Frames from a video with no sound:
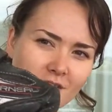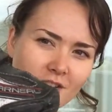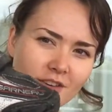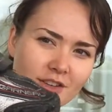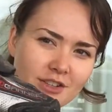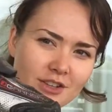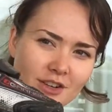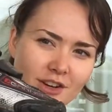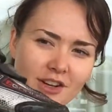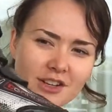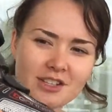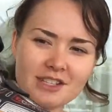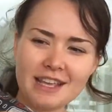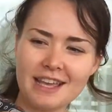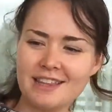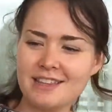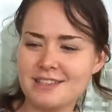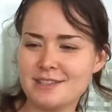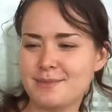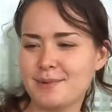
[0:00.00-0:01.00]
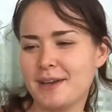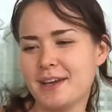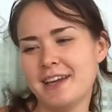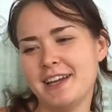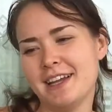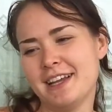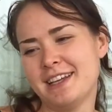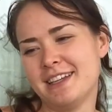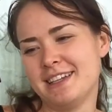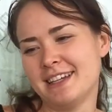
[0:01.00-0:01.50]
to say this
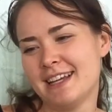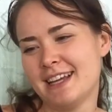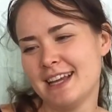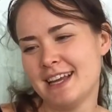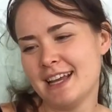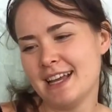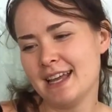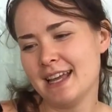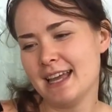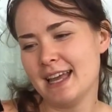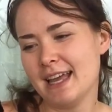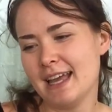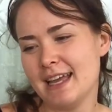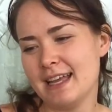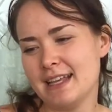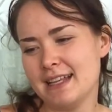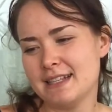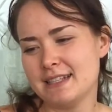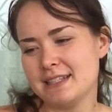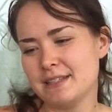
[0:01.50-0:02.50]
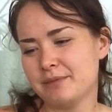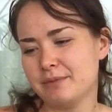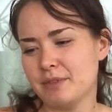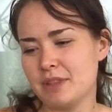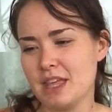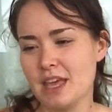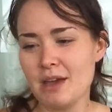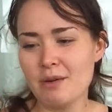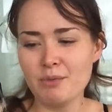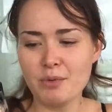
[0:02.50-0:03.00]
word? And
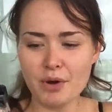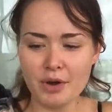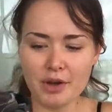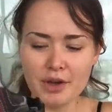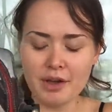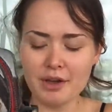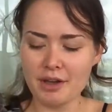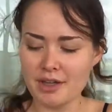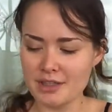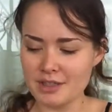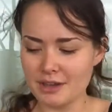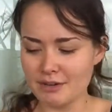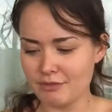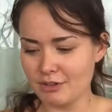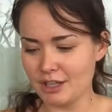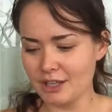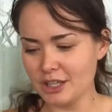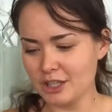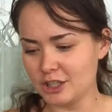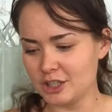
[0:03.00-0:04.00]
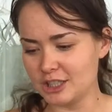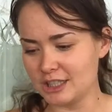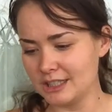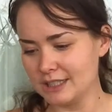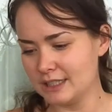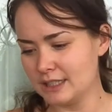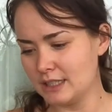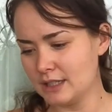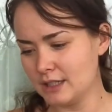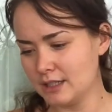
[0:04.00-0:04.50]
they're really good.